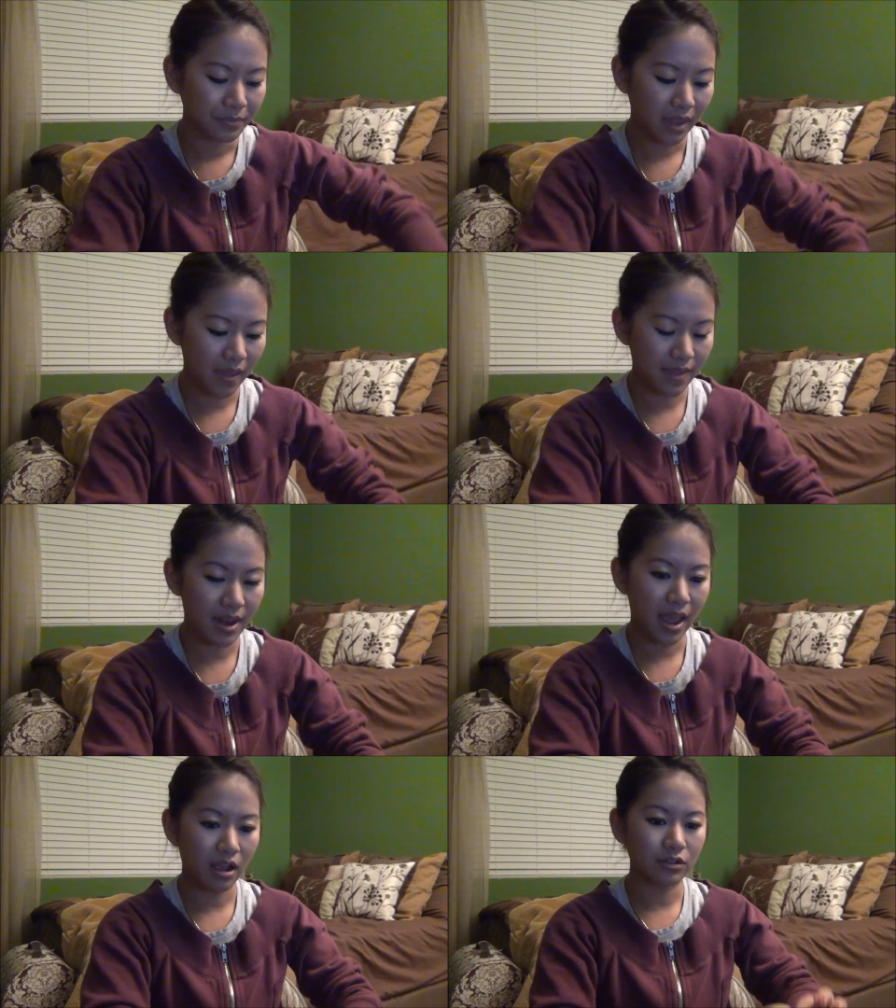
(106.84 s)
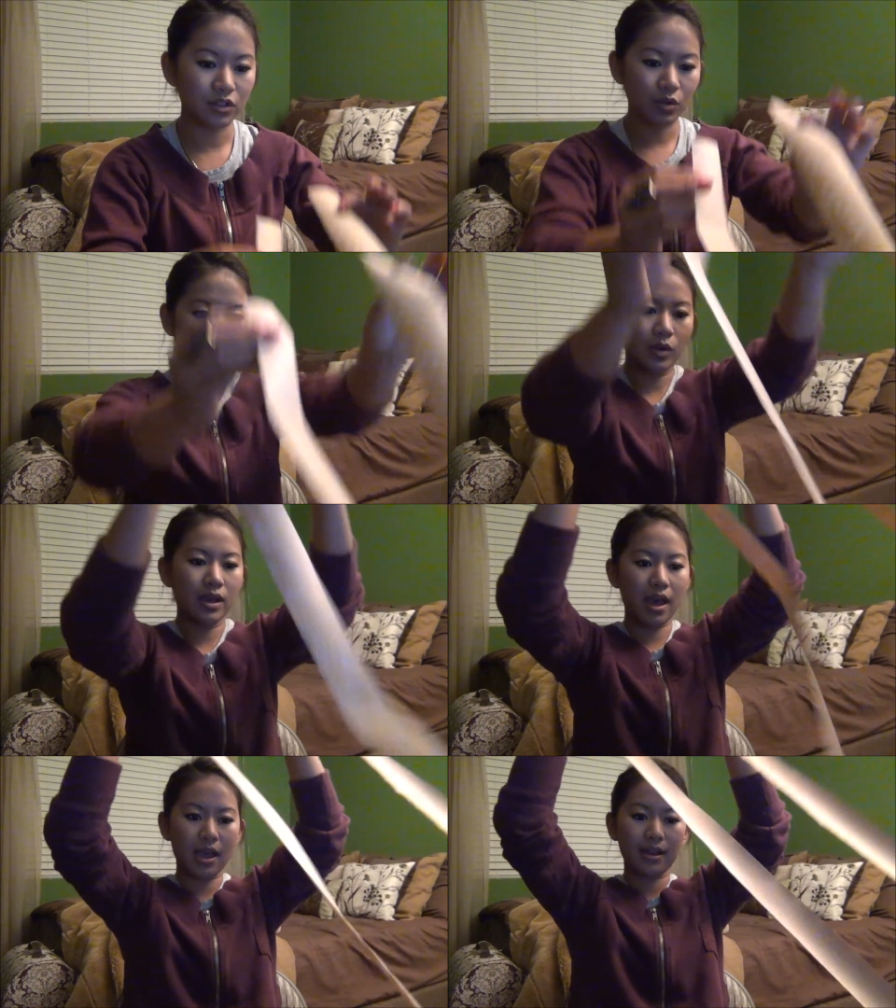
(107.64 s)
And then I also
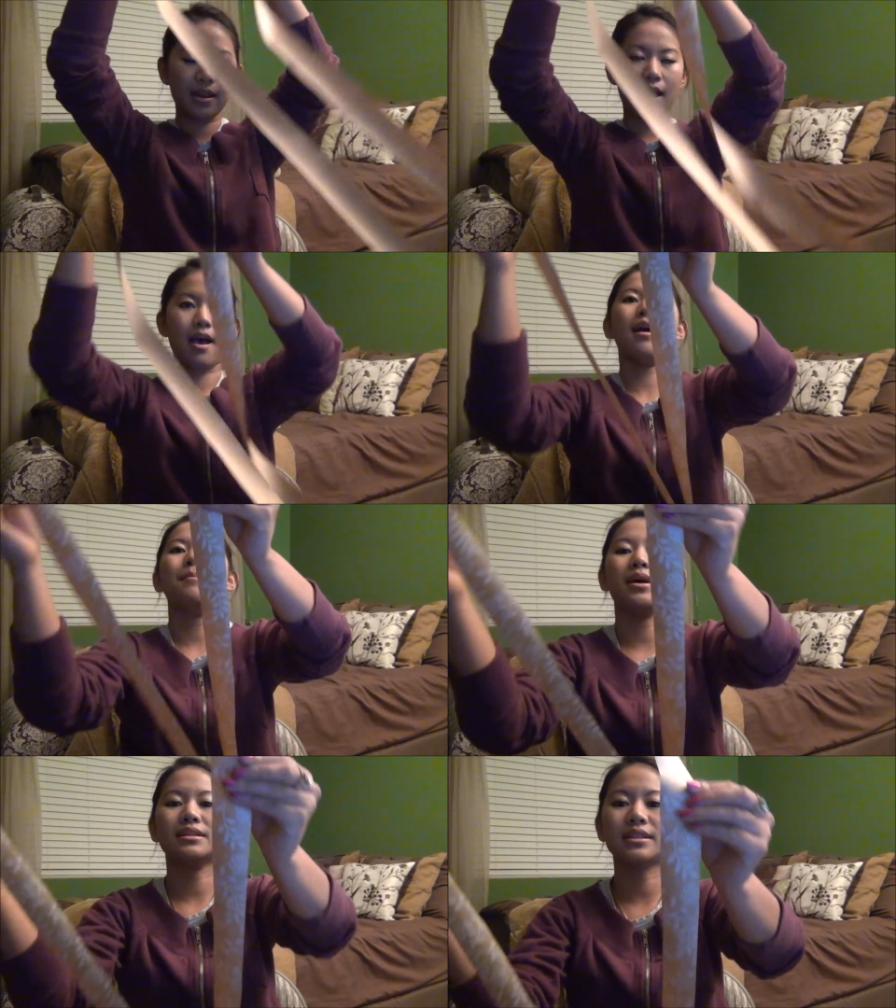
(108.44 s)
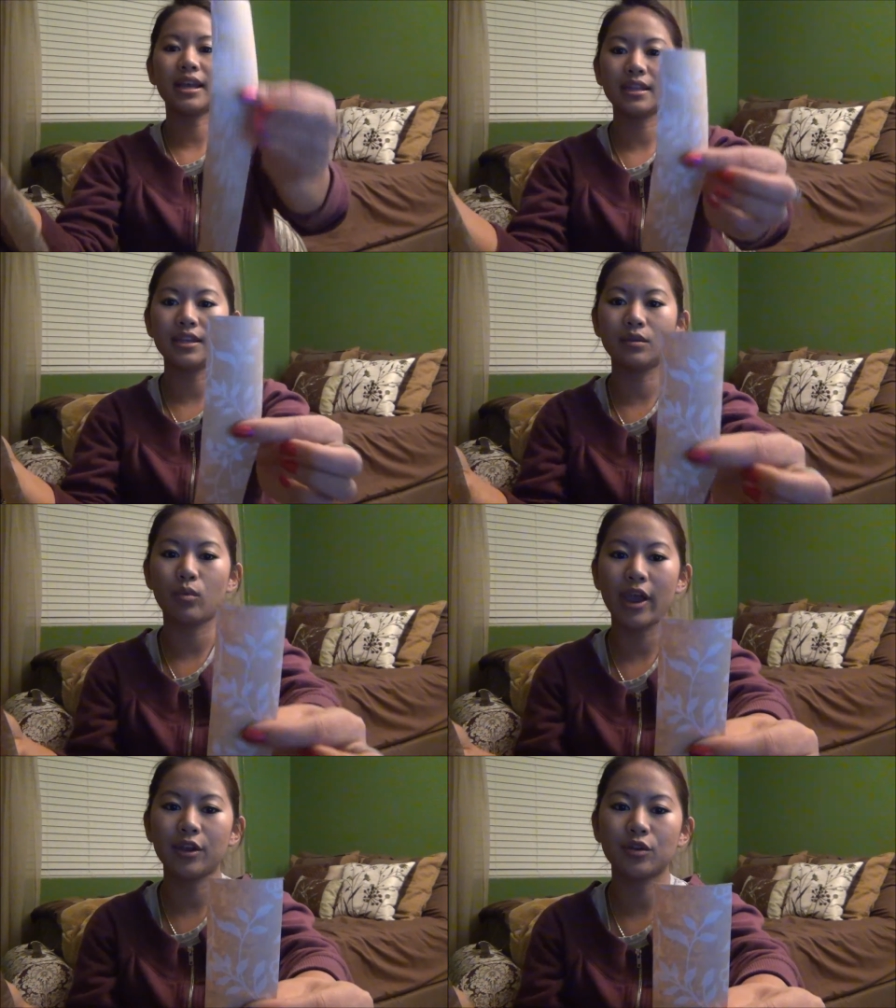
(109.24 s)
cut a slightly
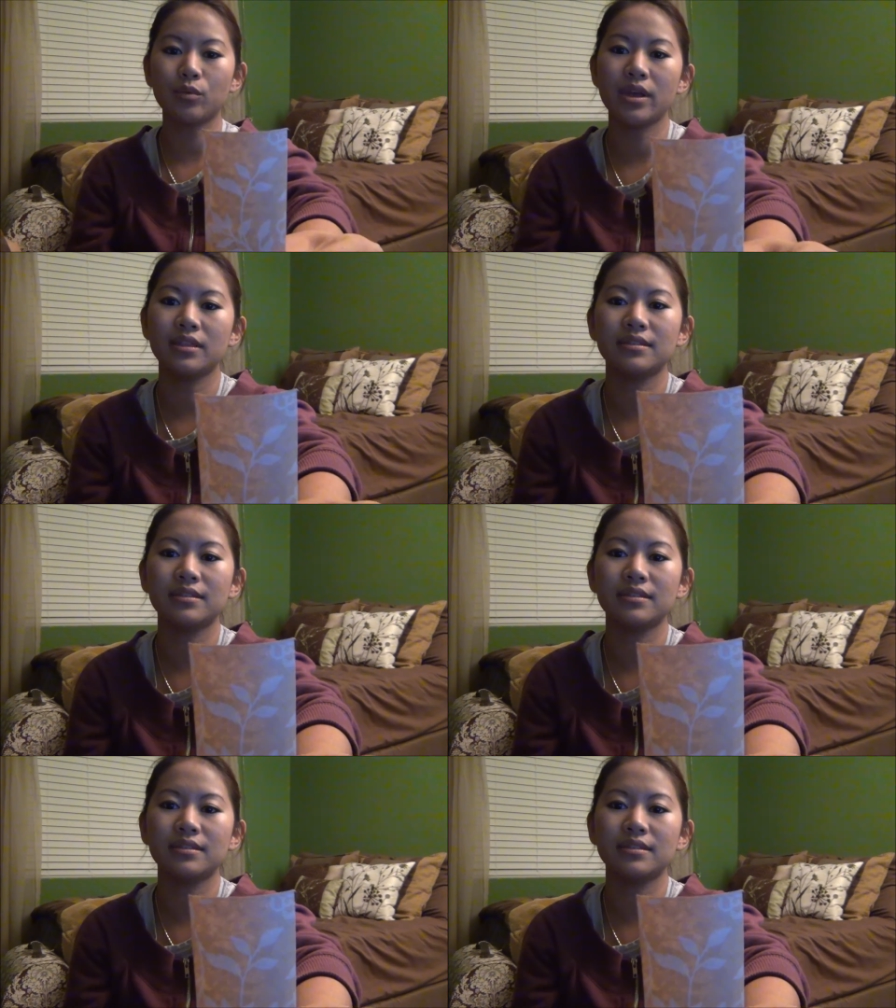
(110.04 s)
wider one.